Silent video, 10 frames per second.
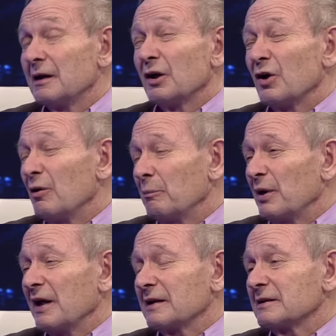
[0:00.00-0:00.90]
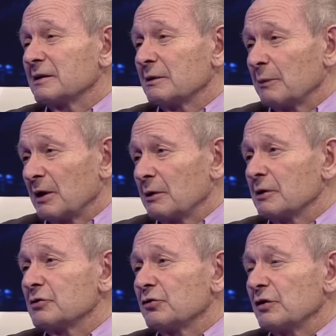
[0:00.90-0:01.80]
complex
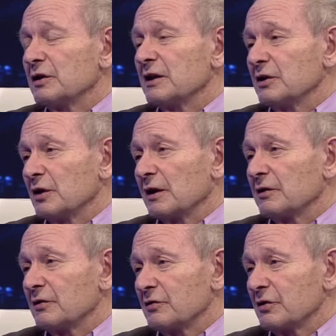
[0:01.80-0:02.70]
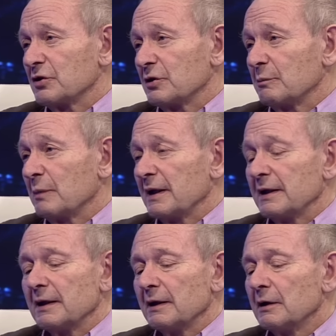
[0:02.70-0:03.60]
strategic decision
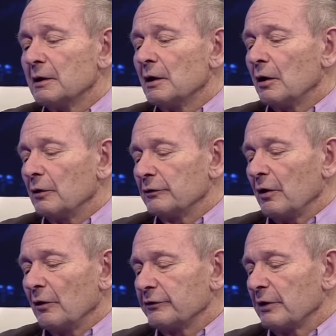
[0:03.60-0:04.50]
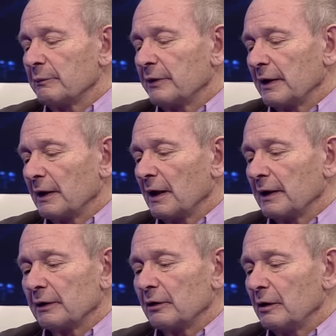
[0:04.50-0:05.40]
making on something
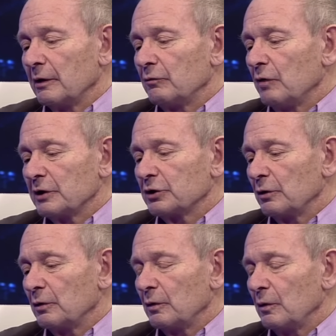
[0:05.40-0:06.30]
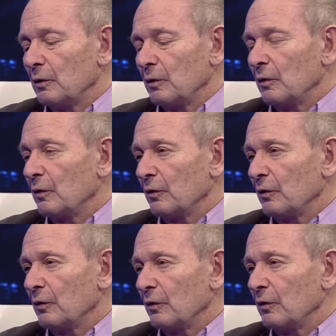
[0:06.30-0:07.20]
like Russia
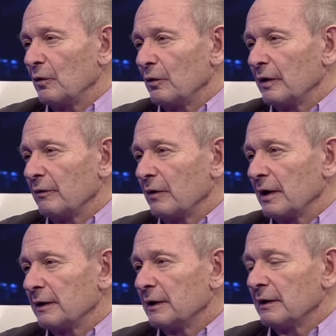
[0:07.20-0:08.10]
or Iran.